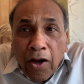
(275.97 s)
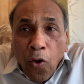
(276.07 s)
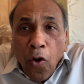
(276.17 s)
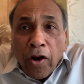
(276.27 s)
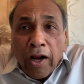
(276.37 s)

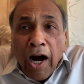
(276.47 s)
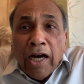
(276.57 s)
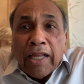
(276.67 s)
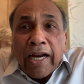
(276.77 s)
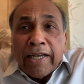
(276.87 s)
or
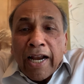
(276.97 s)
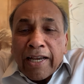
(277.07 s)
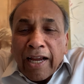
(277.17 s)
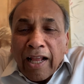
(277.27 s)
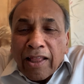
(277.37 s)

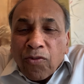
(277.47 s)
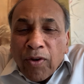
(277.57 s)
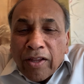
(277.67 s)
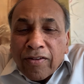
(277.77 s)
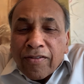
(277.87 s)
unidentical
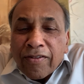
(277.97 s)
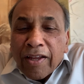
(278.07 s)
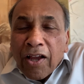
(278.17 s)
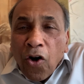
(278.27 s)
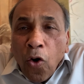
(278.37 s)
twins,
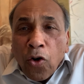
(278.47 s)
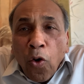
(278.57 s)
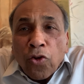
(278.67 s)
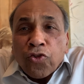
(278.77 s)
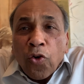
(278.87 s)
are
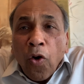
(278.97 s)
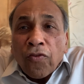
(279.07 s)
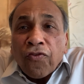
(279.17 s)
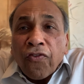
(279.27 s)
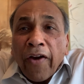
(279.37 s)
also called
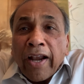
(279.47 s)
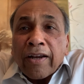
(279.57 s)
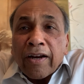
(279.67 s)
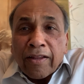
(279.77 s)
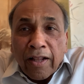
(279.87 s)

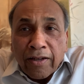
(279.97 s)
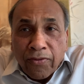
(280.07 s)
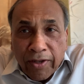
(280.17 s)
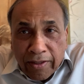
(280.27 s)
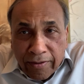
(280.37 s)
fraternal
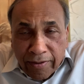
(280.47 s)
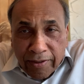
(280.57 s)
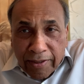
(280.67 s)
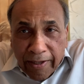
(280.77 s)
twins,